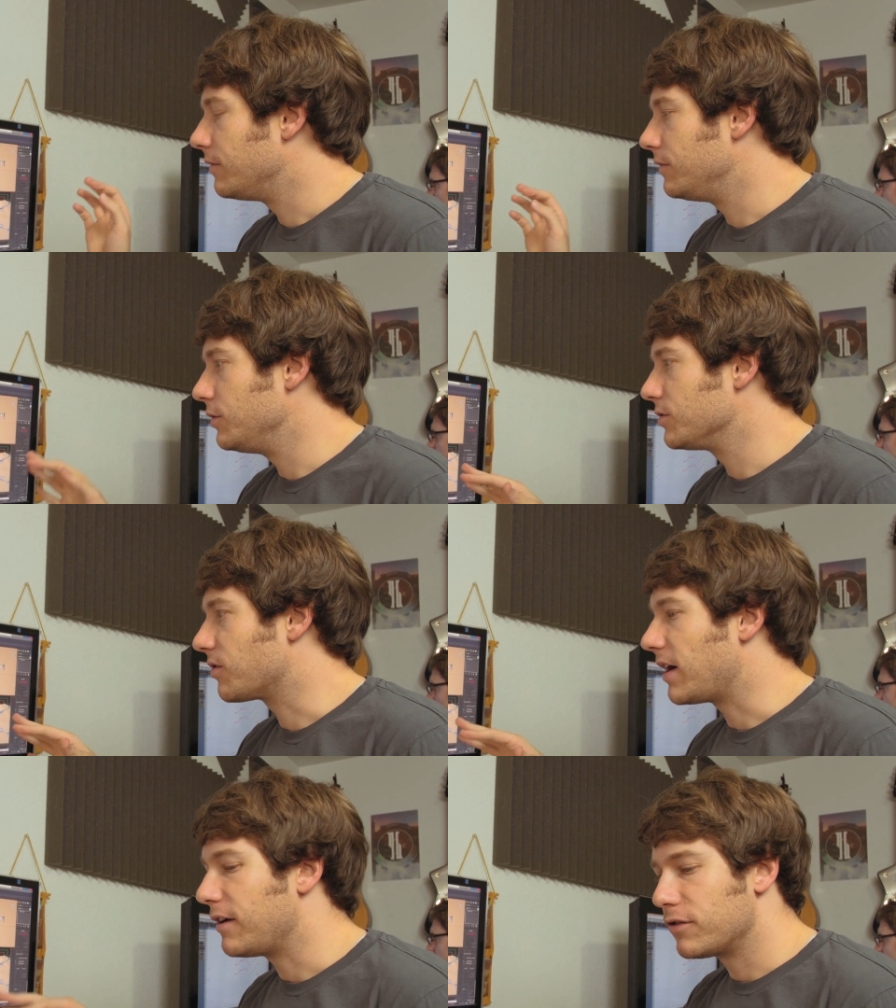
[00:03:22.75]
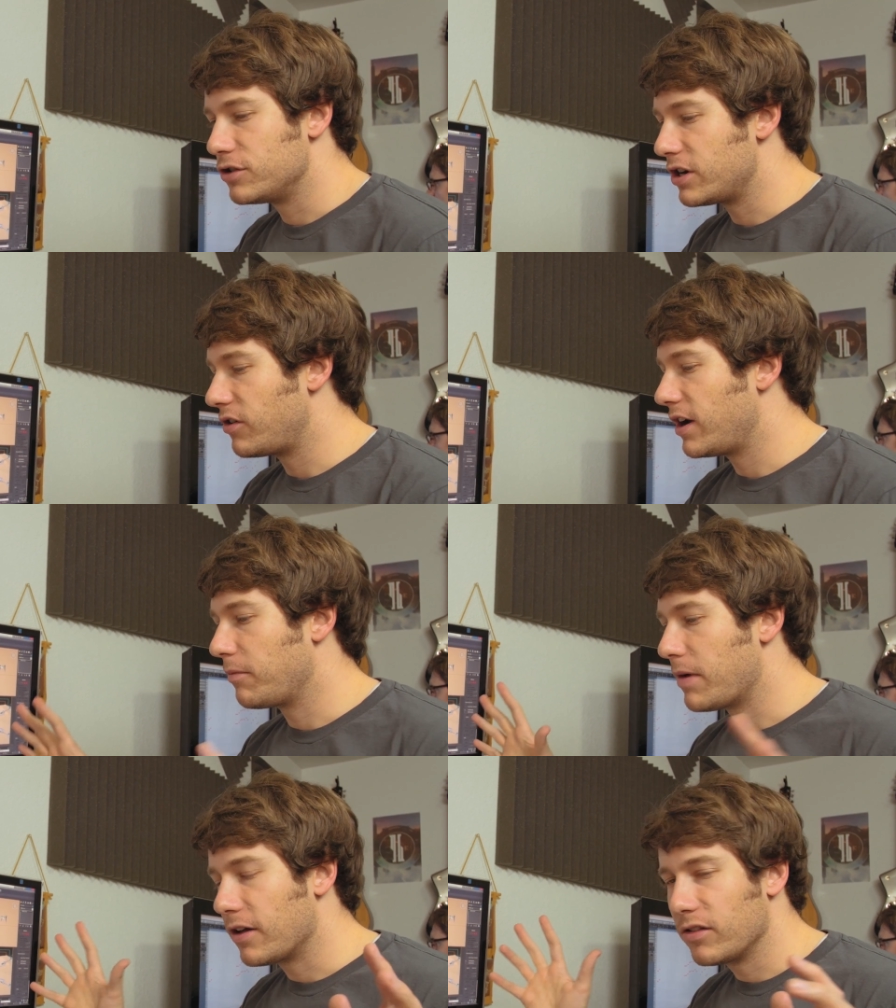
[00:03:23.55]
View is great for
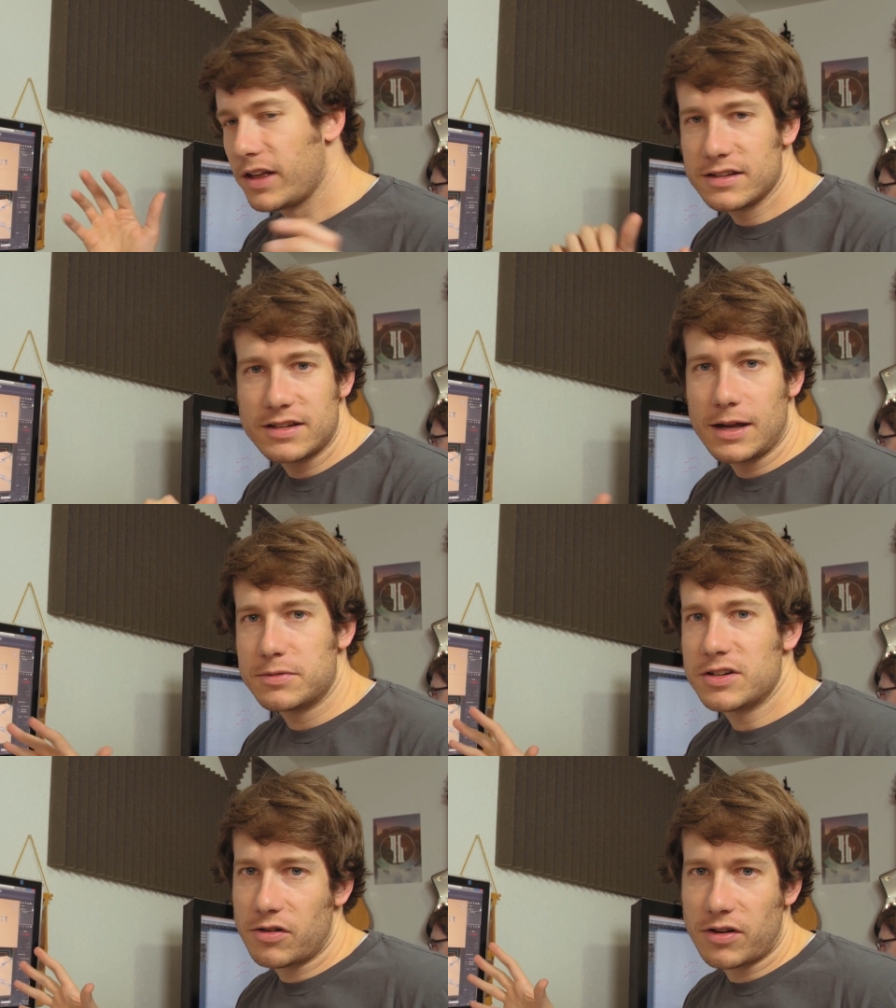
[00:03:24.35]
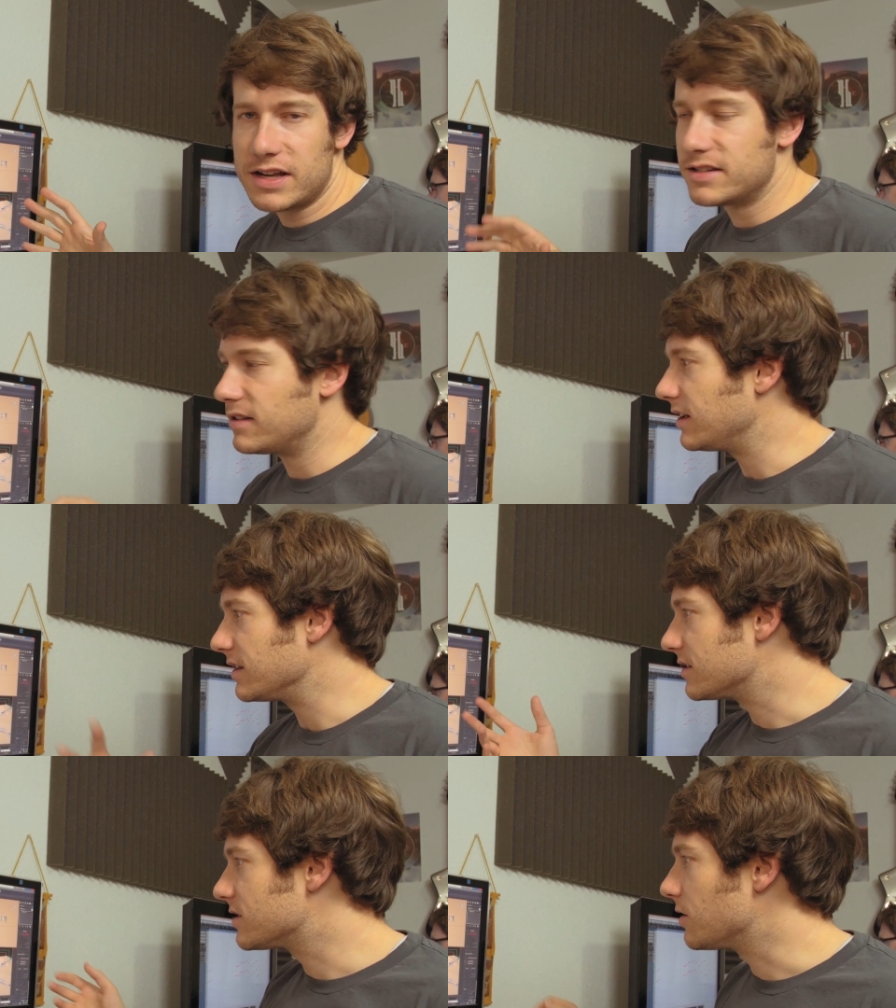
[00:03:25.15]
generating mountain landscapes and all kinds of
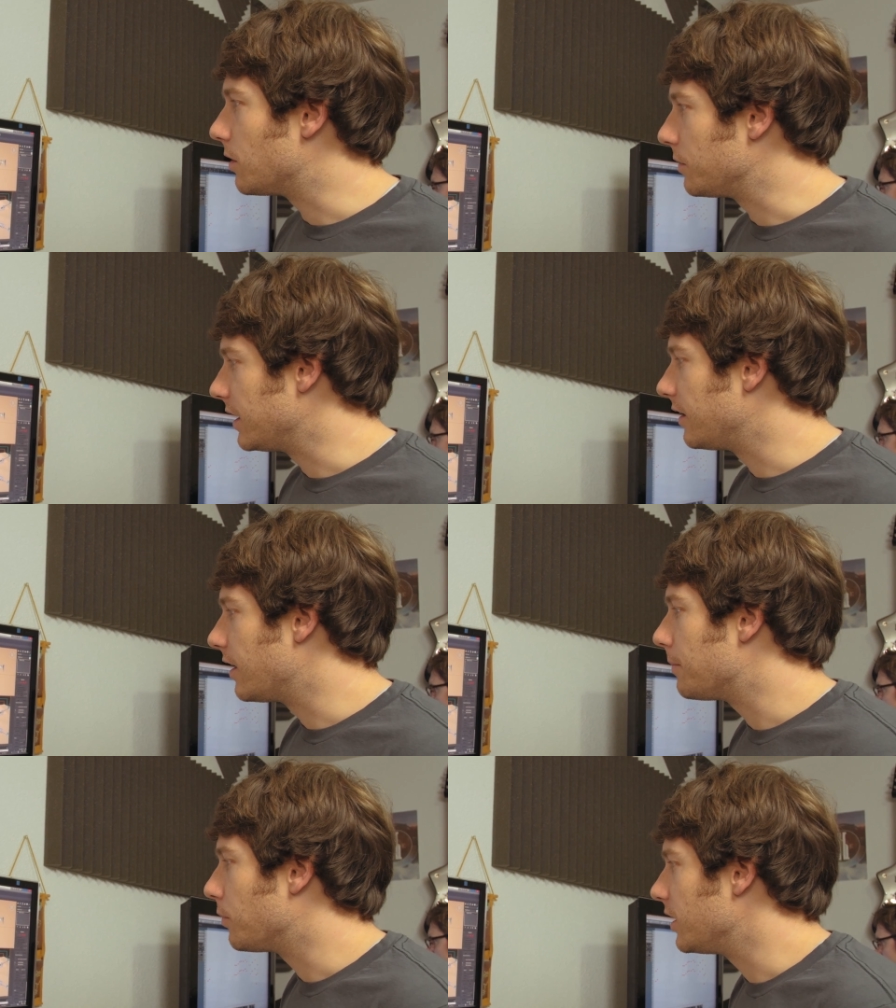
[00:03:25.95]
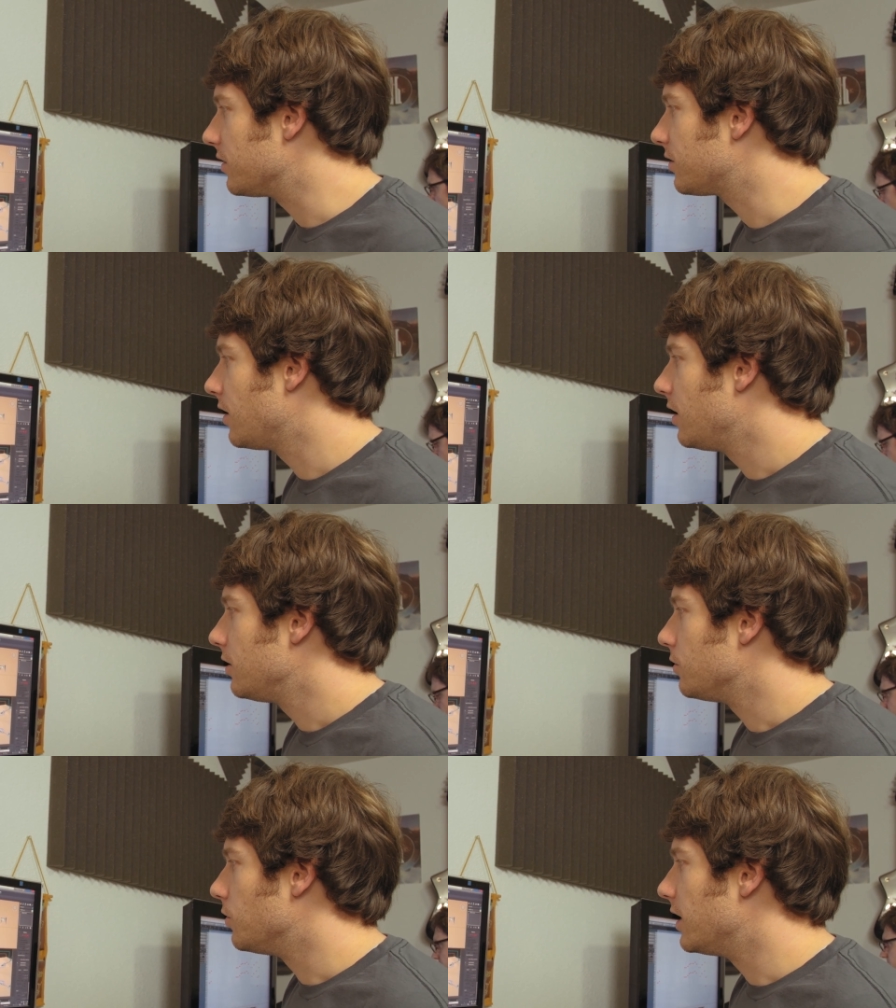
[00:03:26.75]
things, and so what we ended up with
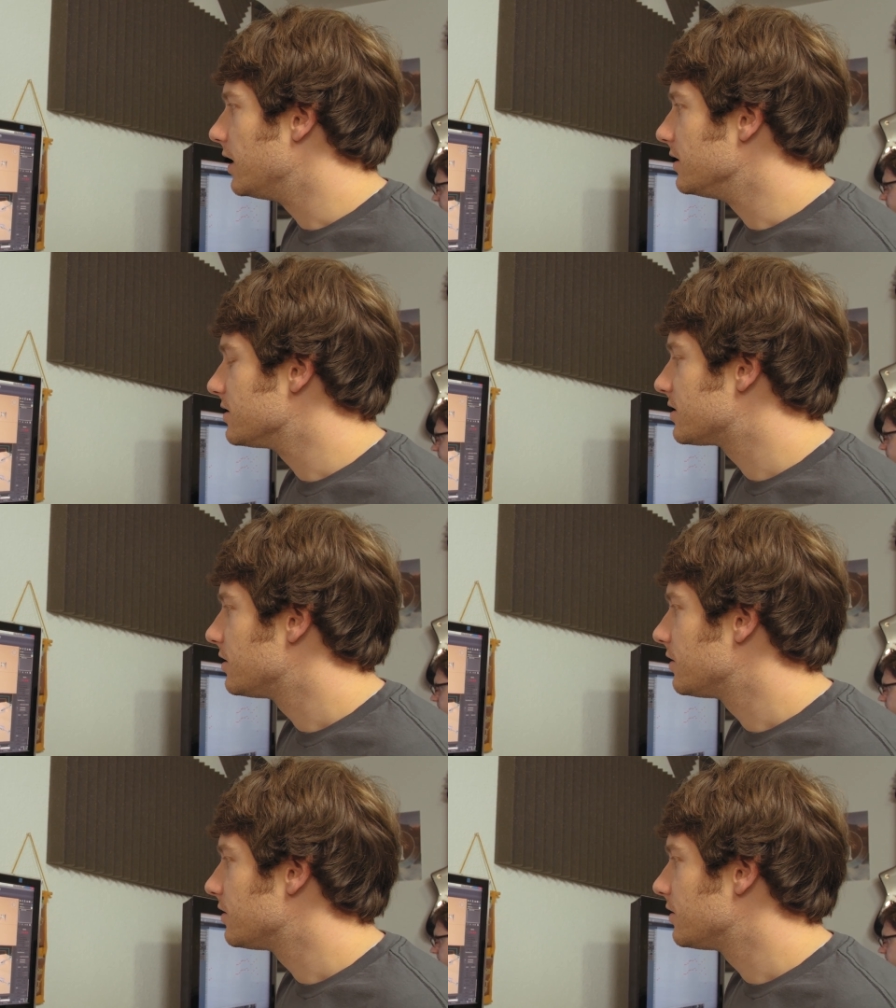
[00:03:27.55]
was,